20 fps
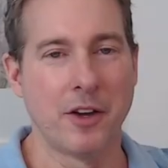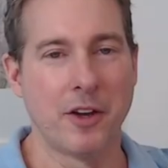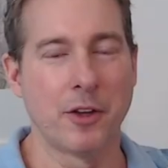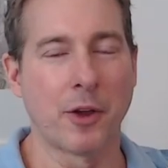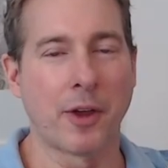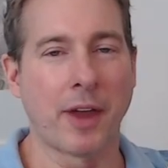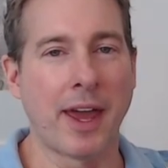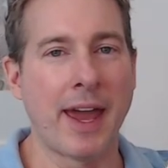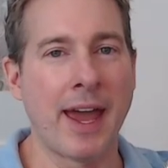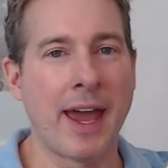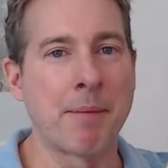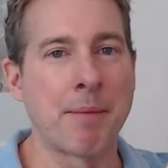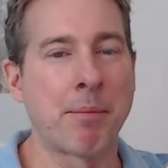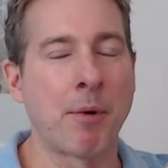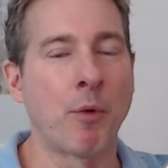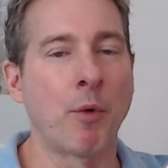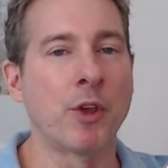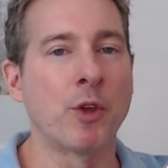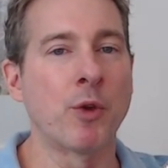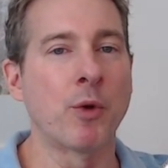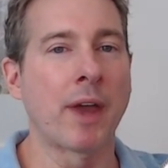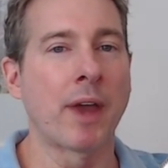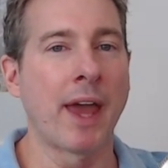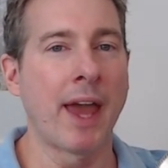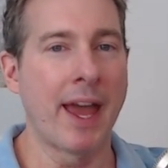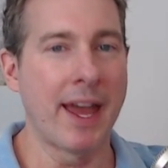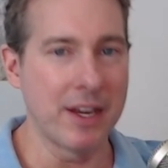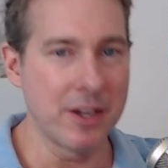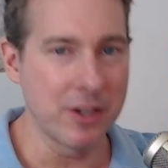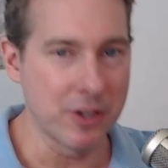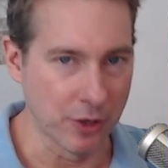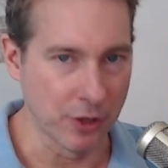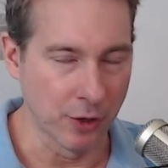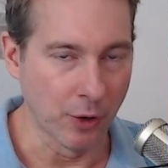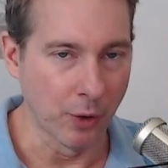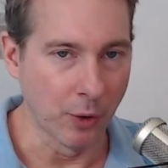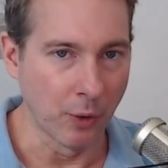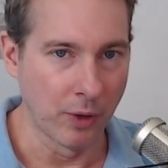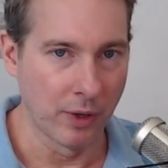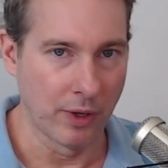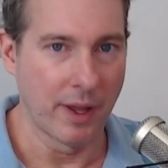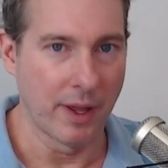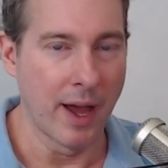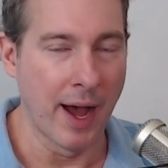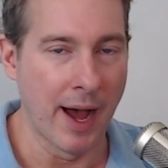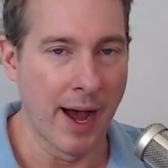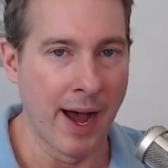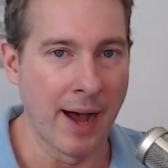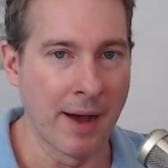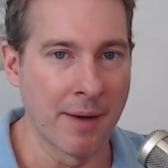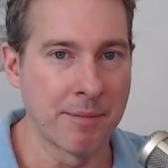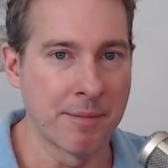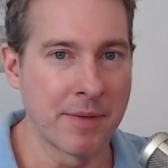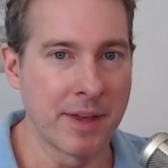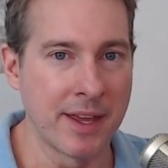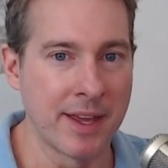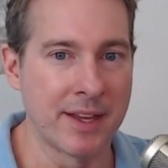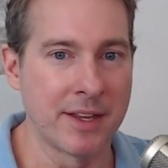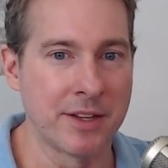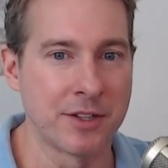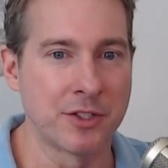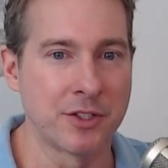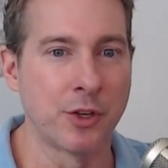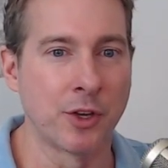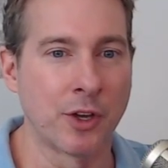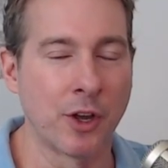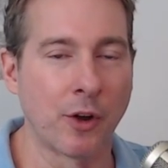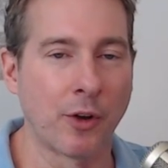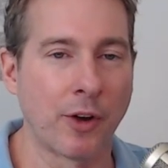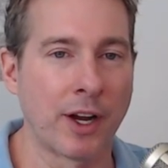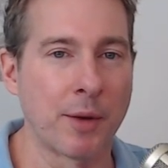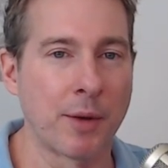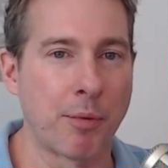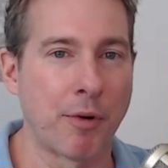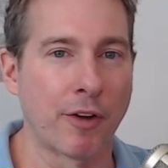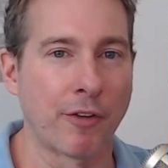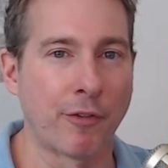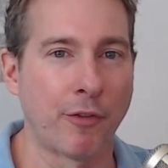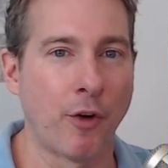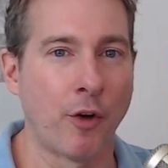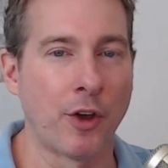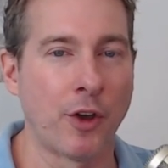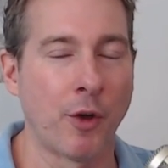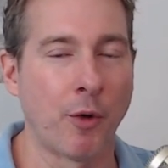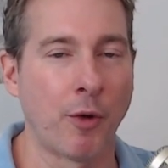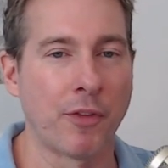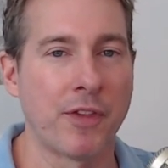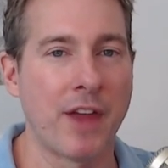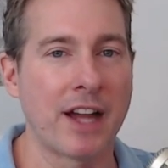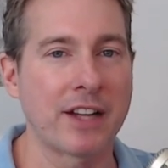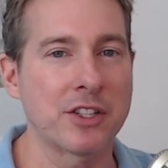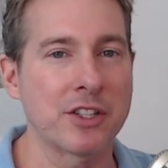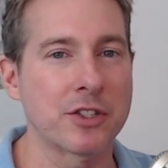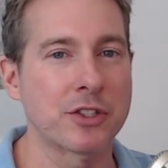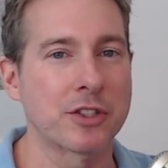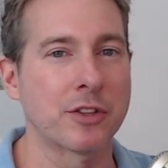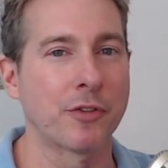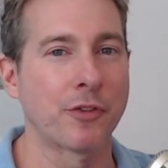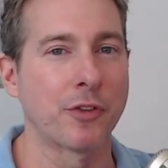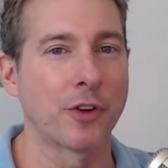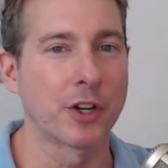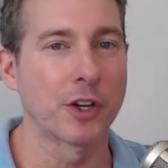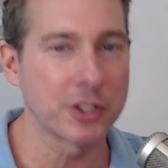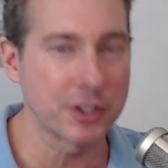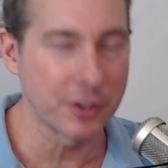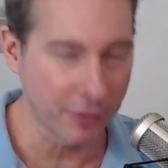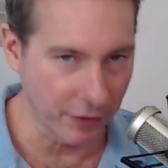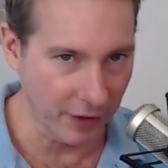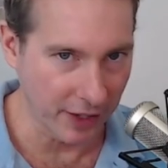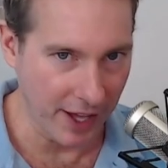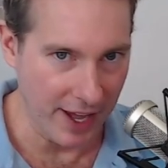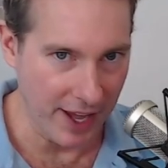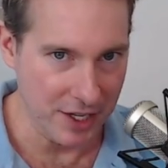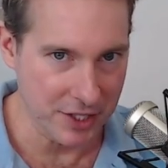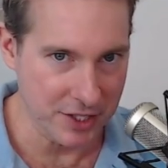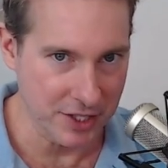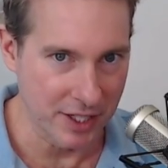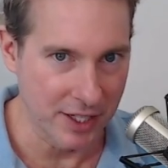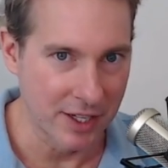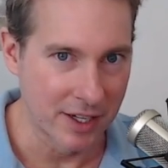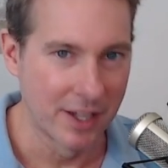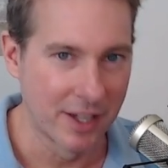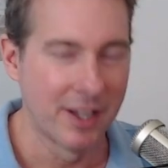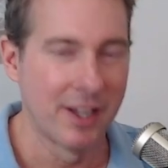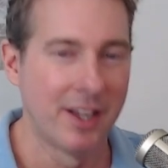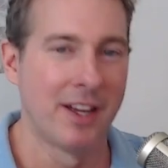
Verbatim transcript: No, you can't. But what you can do is you can create a portfolio with not just diversification.